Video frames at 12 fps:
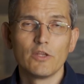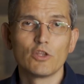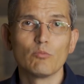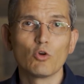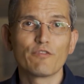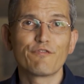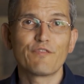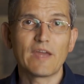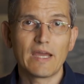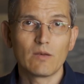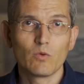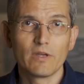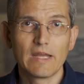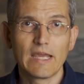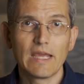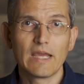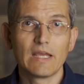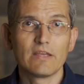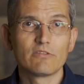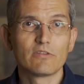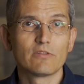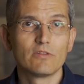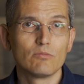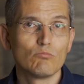The more fat one
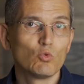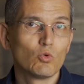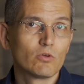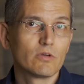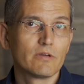has, the more